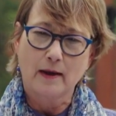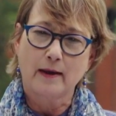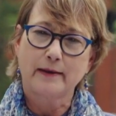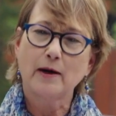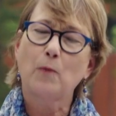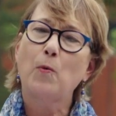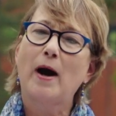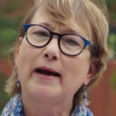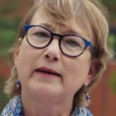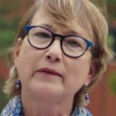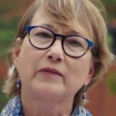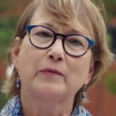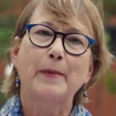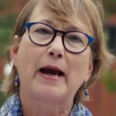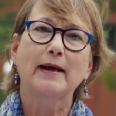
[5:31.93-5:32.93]
Now, why does
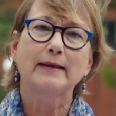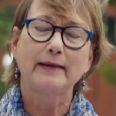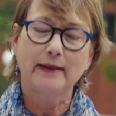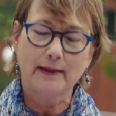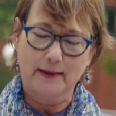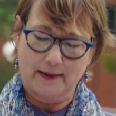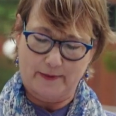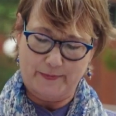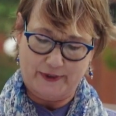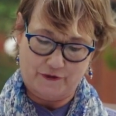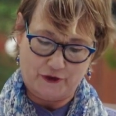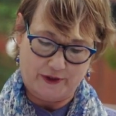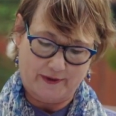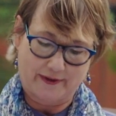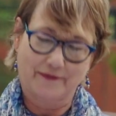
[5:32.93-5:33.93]
Spac need a
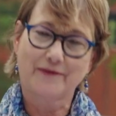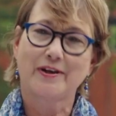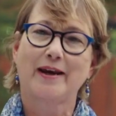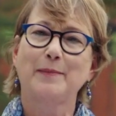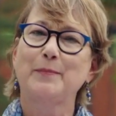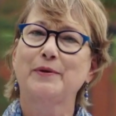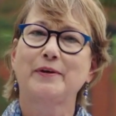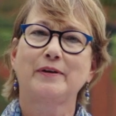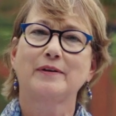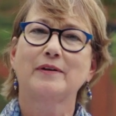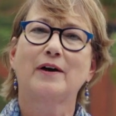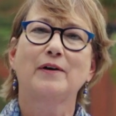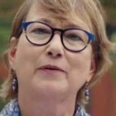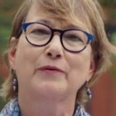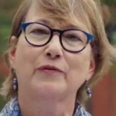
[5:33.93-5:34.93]
budget of $10 million
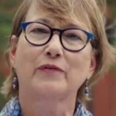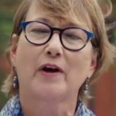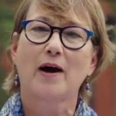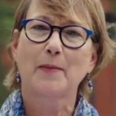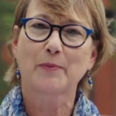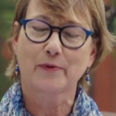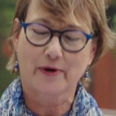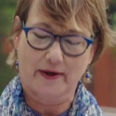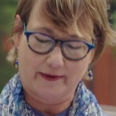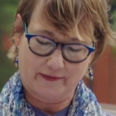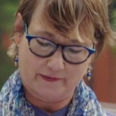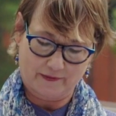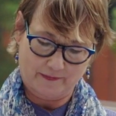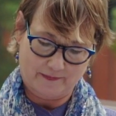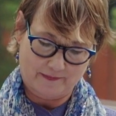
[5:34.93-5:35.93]
to
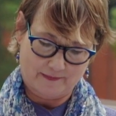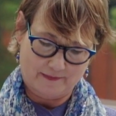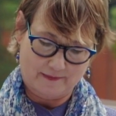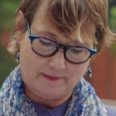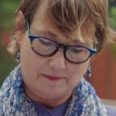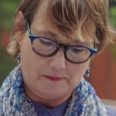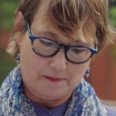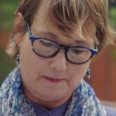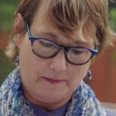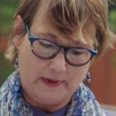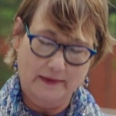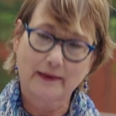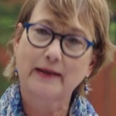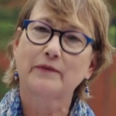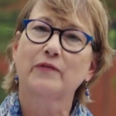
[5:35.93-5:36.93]
operate?
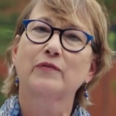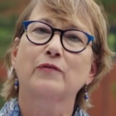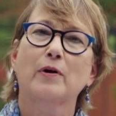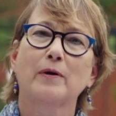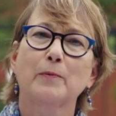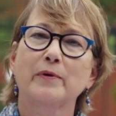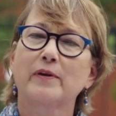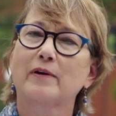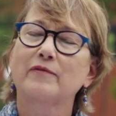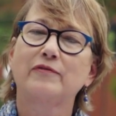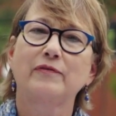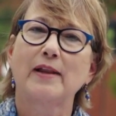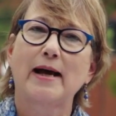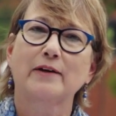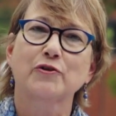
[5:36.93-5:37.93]
Let's start with our
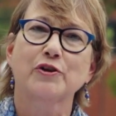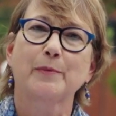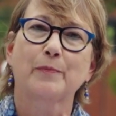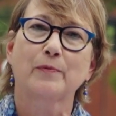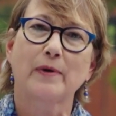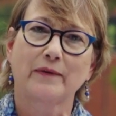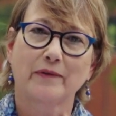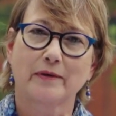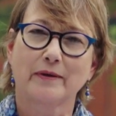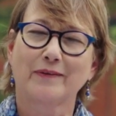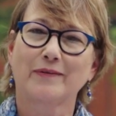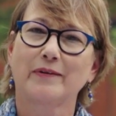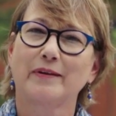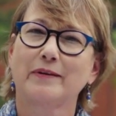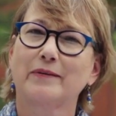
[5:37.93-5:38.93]
flagship
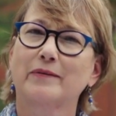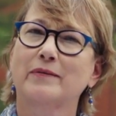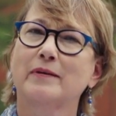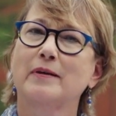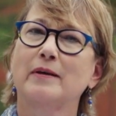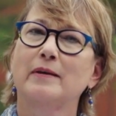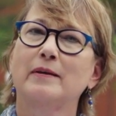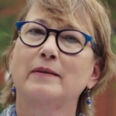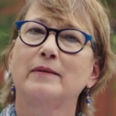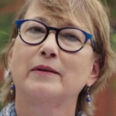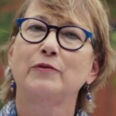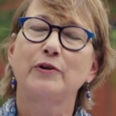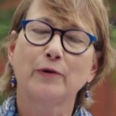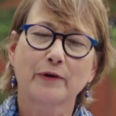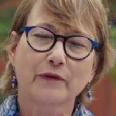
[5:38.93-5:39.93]
residencies, the
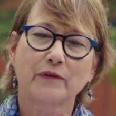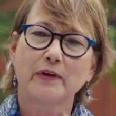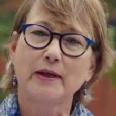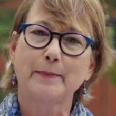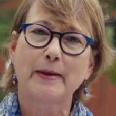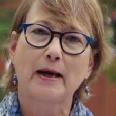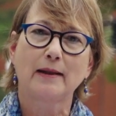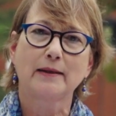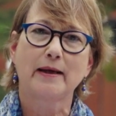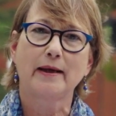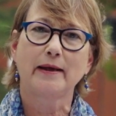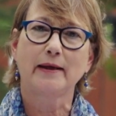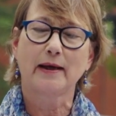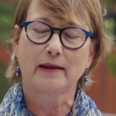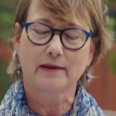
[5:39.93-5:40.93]
New York City
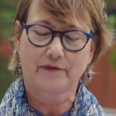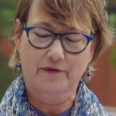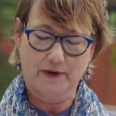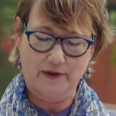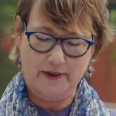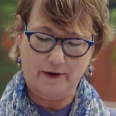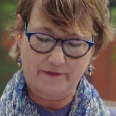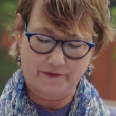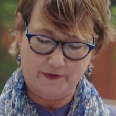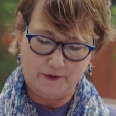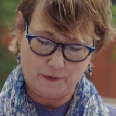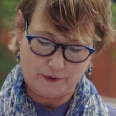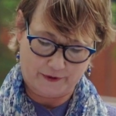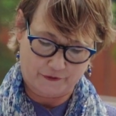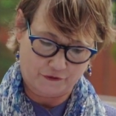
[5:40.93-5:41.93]
Ballet and the Philadelphia
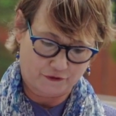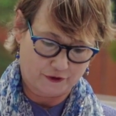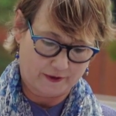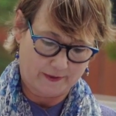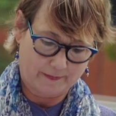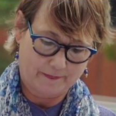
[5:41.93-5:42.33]
Orchestra.